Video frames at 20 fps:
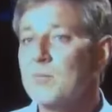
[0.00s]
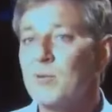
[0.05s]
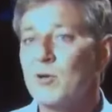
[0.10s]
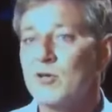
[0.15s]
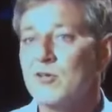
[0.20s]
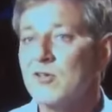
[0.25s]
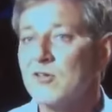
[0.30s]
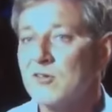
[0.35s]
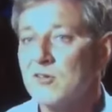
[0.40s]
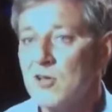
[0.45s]
could
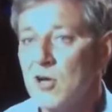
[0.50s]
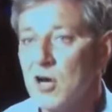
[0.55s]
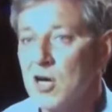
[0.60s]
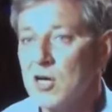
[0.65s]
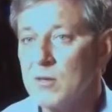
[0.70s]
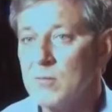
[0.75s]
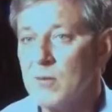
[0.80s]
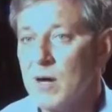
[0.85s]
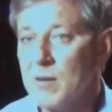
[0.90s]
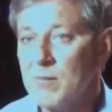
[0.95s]
put this
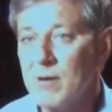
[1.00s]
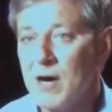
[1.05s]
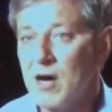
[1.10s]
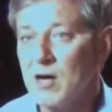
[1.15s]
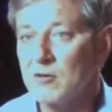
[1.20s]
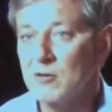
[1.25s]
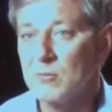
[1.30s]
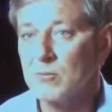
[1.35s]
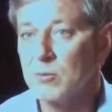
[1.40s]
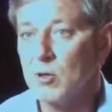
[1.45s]
gun in my
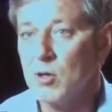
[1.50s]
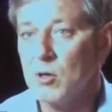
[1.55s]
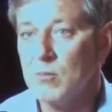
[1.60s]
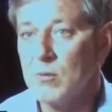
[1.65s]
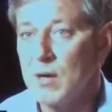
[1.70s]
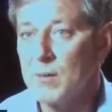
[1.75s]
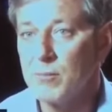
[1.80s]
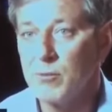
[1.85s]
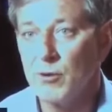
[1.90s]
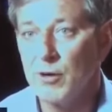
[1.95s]
mouth and blow
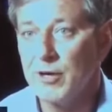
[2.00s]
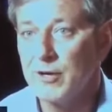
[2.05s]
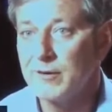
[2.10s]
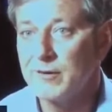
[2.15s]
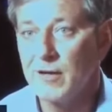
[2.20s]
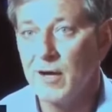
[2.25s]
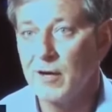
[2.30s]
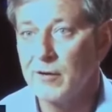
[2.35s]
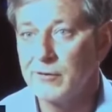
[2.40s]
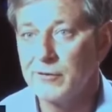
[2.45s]
my
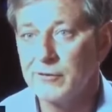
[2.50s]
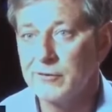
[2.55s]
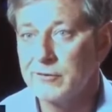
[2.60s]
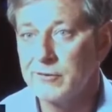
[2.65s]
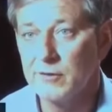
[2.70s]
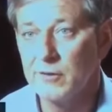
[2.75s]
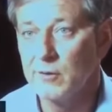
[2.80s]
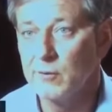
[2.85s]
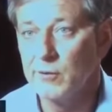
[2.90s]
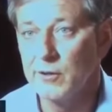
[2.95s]
brains out. You
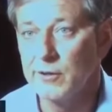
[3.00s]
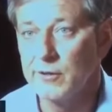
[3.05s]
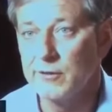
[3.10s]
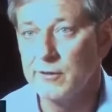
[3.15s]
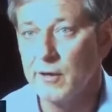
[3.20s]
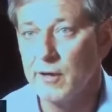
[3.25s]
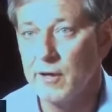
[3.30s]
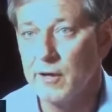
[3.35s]
still wouldn't